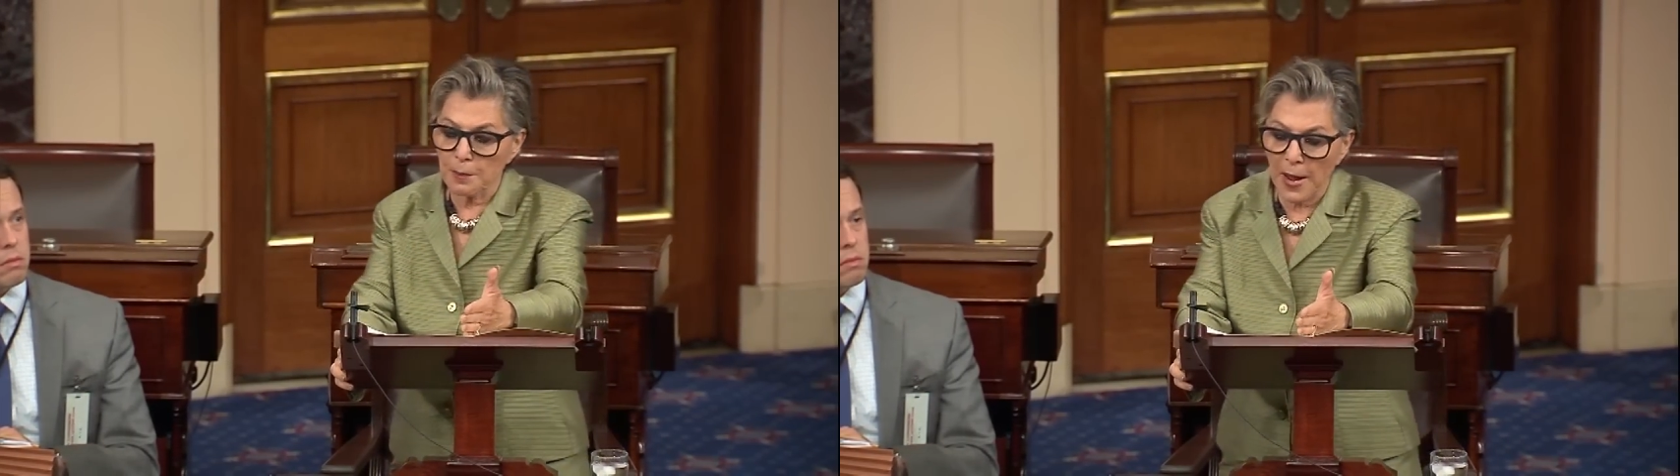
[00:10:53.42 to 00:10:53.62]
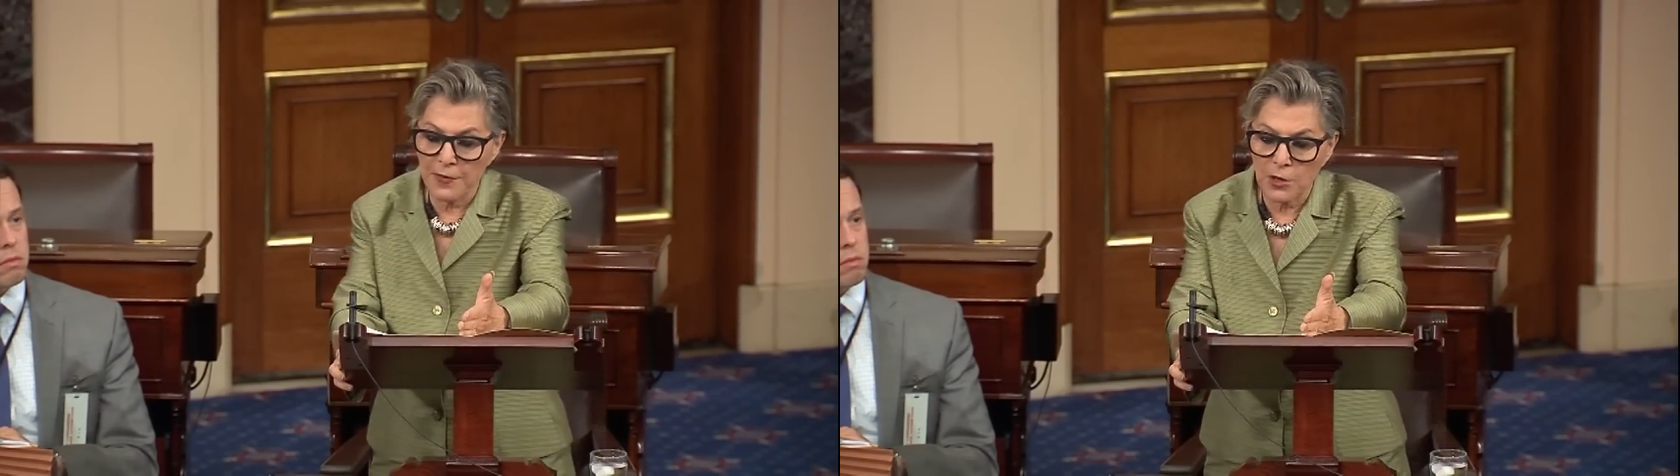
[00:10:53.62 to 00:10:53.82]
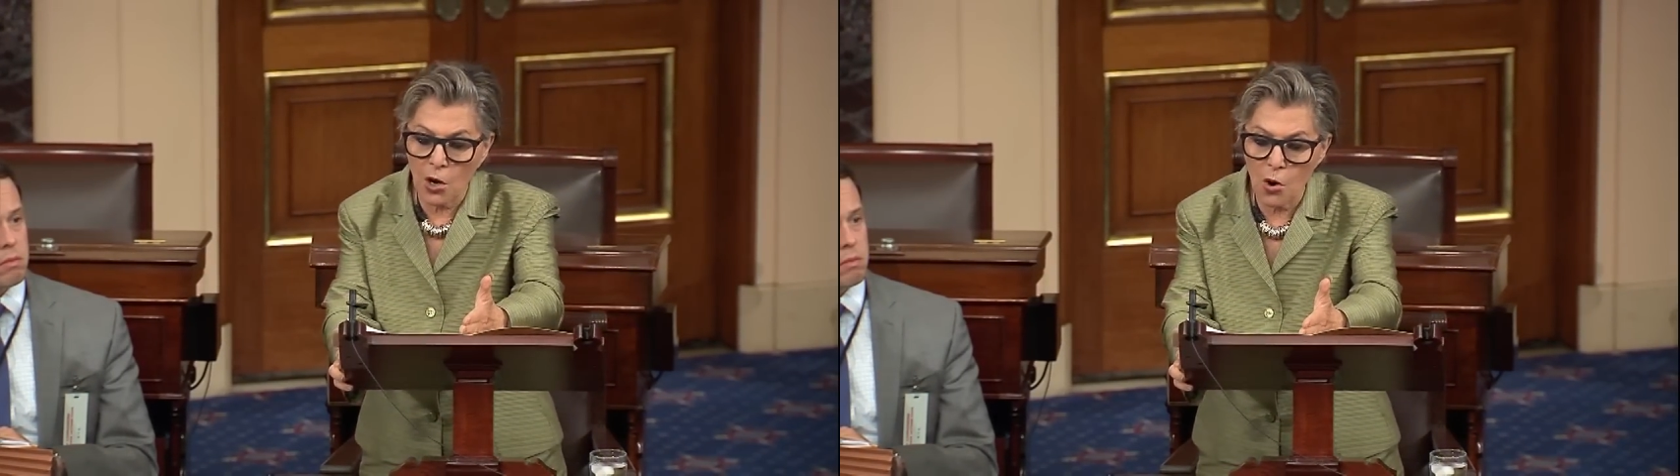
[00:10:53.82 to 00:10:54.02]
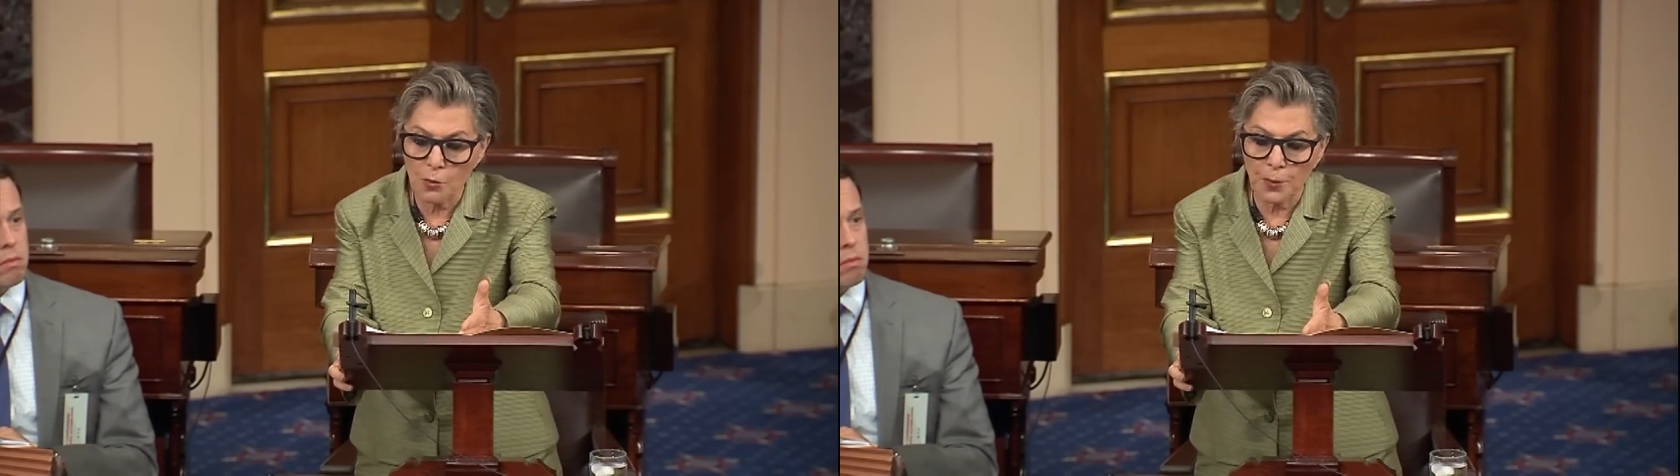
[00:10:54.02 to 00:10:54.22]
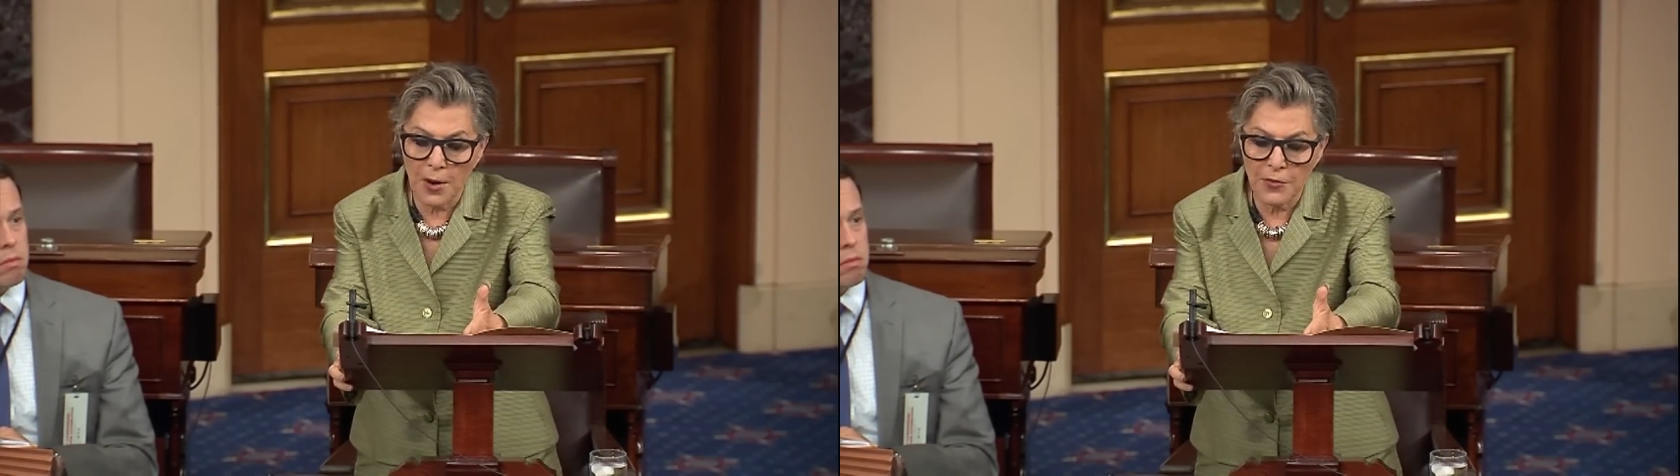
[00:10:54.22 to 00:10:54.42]
by the
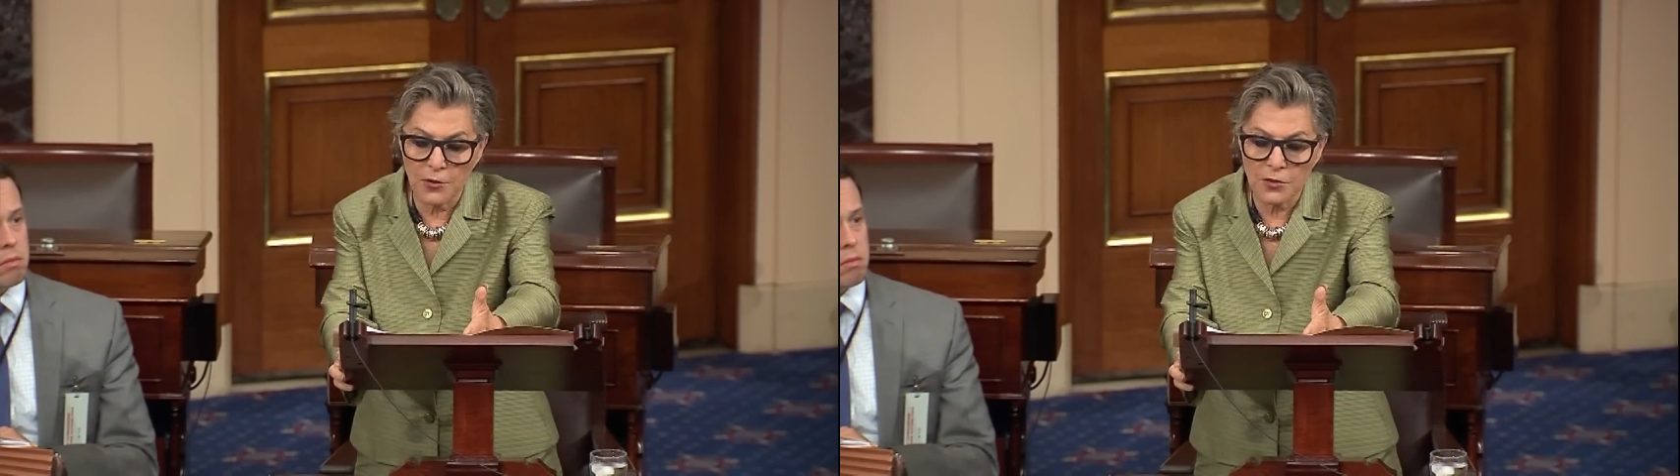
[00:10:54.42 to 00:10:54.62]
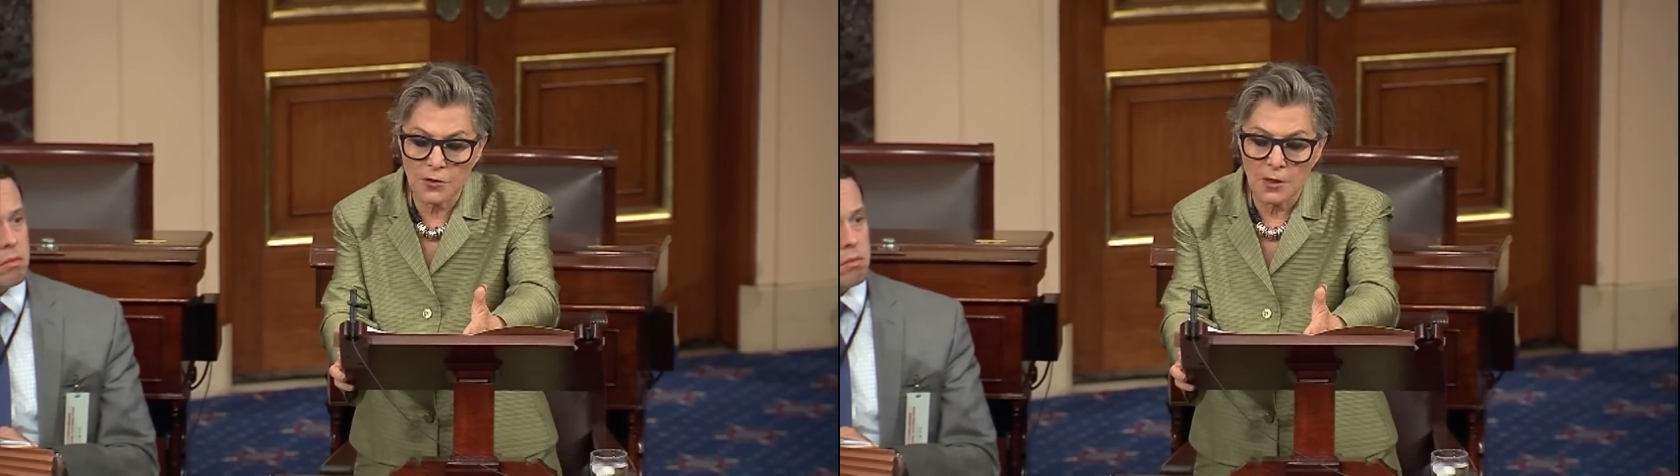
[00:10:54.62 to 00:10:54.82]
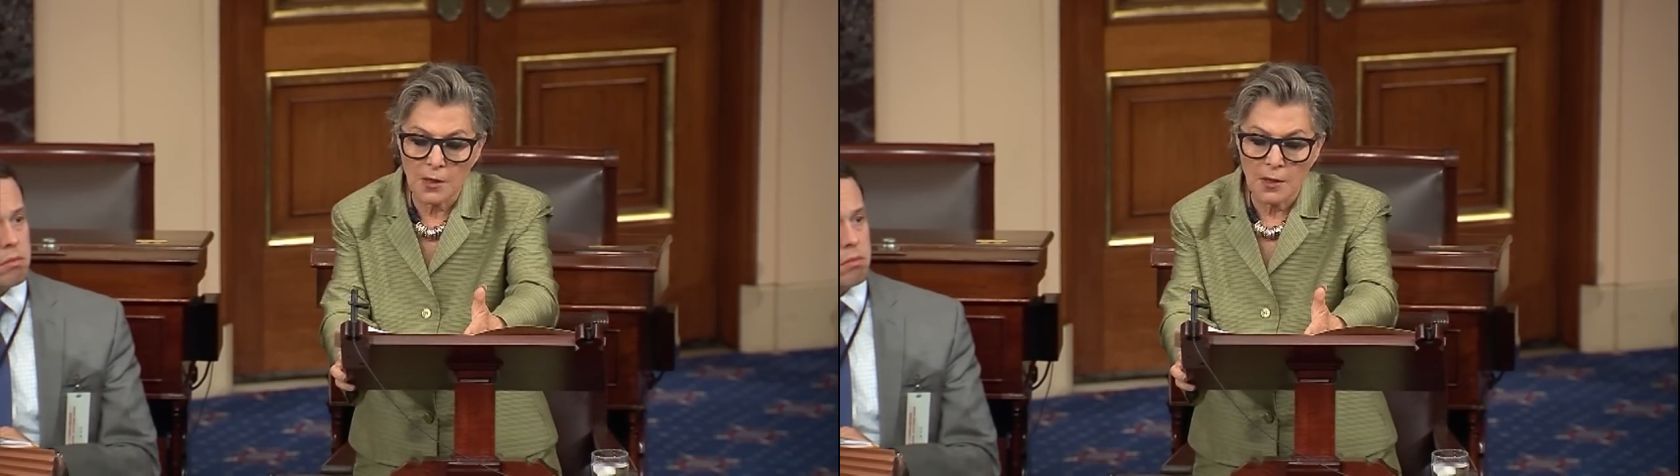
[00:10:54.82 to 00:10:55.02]
Koch brothers,